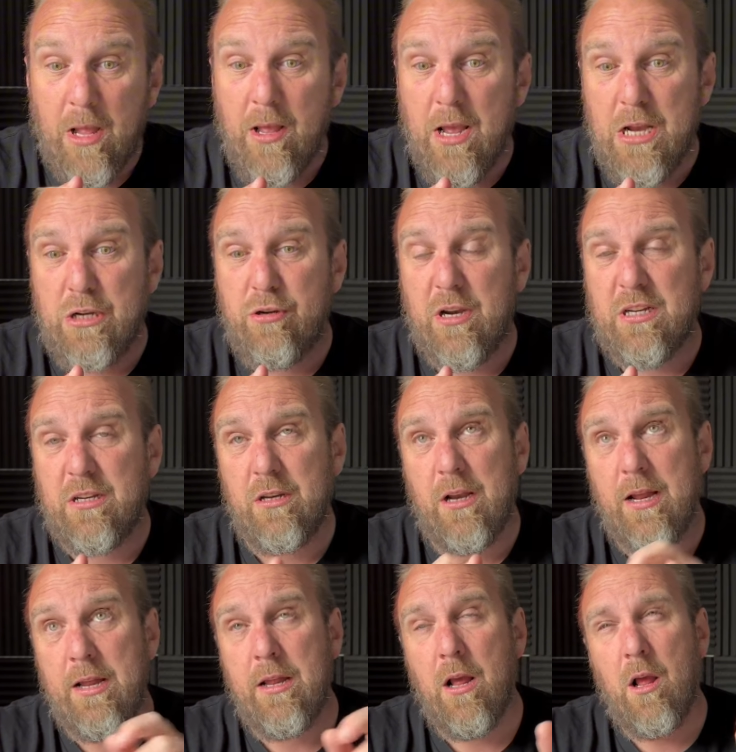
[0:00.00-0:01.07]

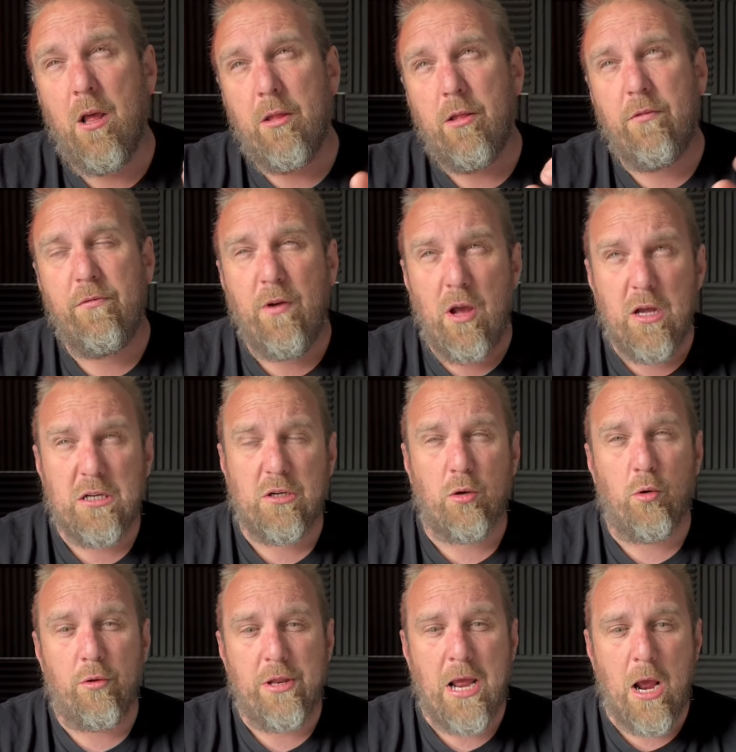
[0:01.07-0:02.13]
Interestingly, the first song
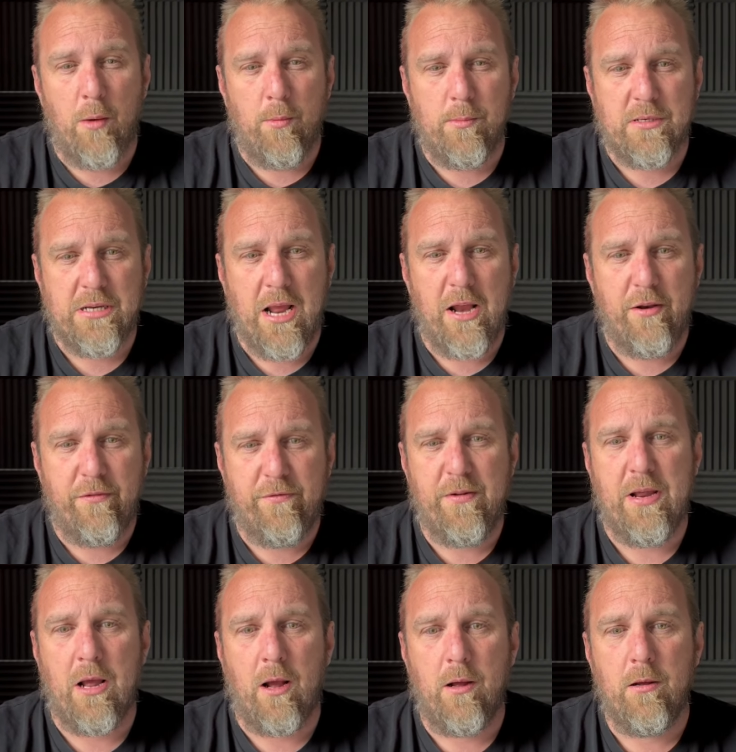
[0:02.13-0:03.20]
on the album, Scared of
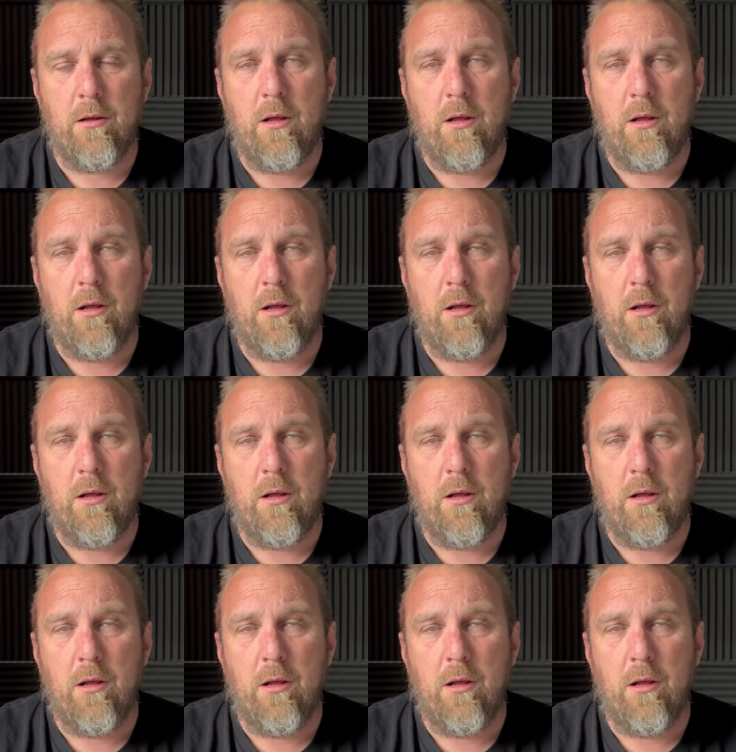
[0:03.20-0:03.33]
Fear,